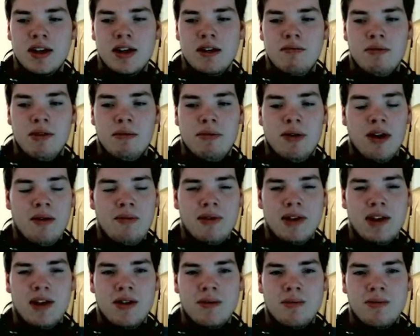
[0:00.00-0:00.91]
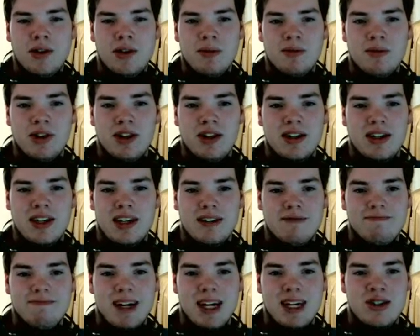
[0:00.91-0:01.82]
But Popplio and Primarina, yeah,
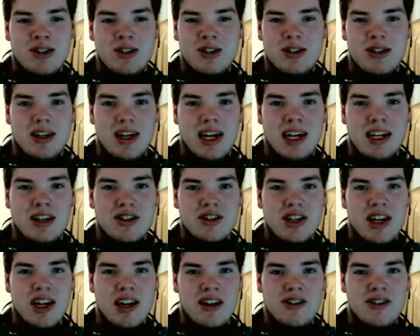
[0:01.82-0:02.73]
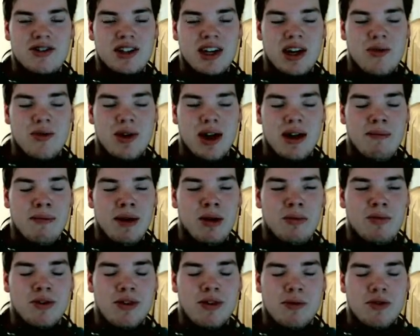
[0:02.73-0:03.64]
I just can't understand why a male
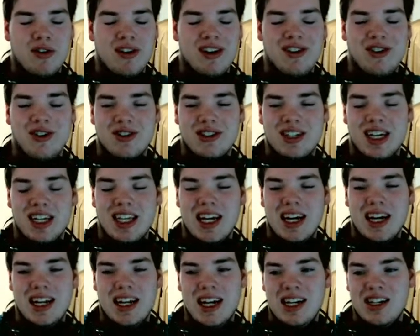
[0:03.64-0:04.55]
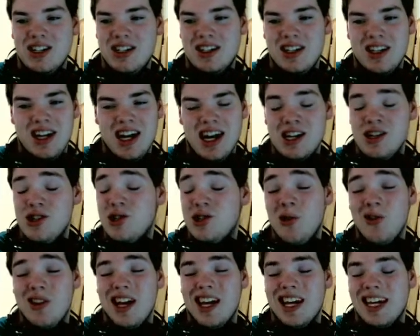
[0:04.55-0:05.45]
Primarina looks like that. I just
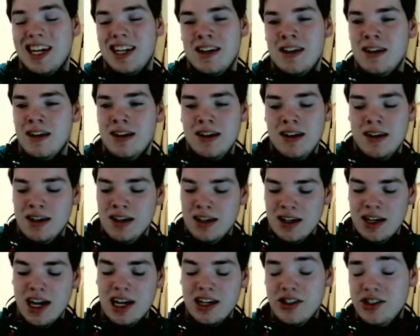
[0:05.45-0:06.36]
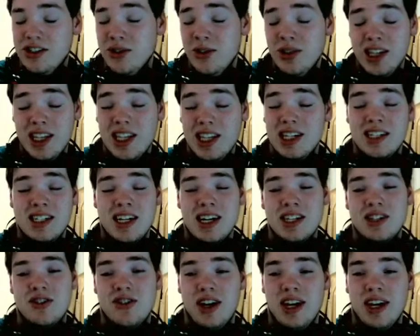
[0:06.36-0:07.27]
don't like it. I just don't think the
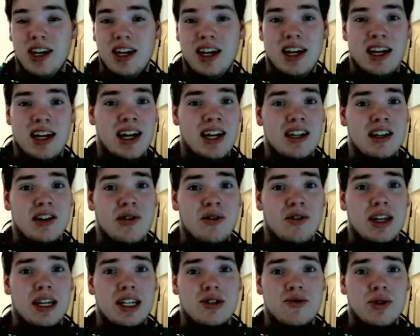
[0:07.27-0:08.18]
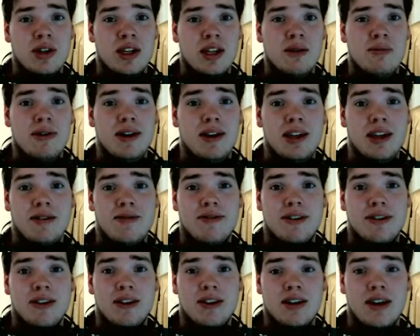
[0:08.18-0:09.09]
design's great, and I don't think it's really appealing
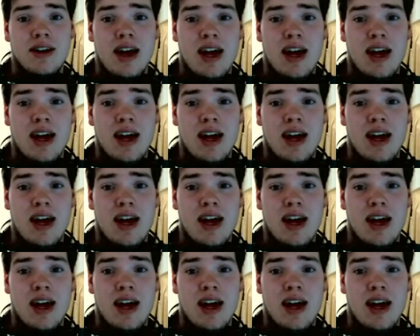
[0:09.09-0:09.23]
for